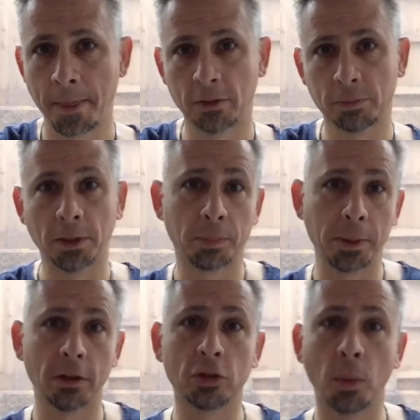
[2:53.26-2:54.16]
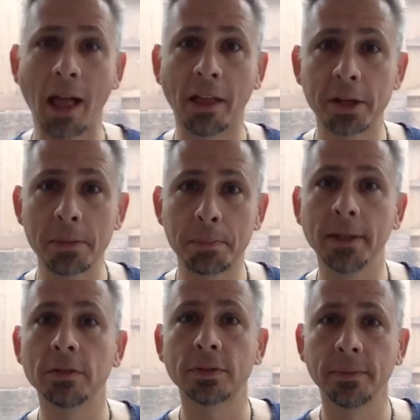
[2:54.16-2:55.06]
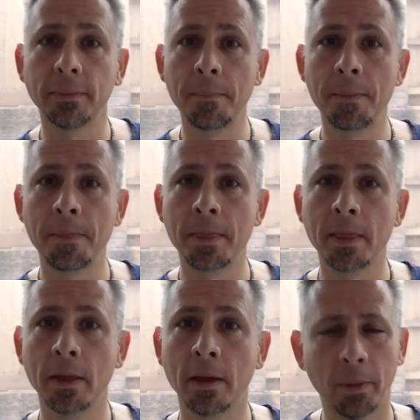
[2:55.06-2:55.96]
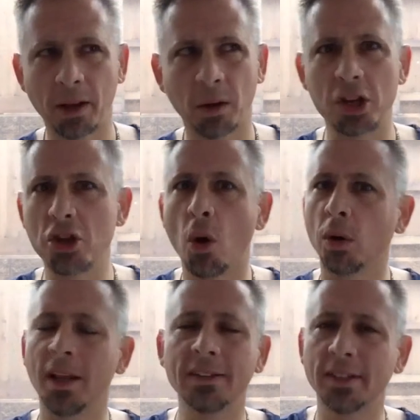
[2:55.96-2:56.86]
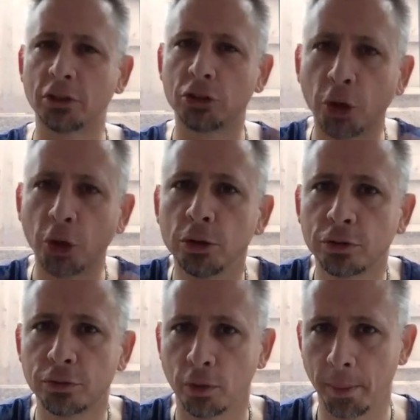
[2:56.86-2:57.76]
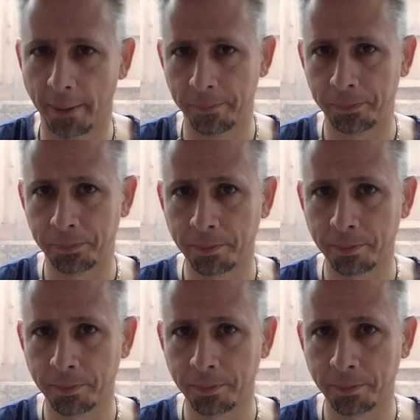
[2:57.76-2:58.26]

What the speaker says: It's my spirituality piece. When I go to yoga, that's like church for me.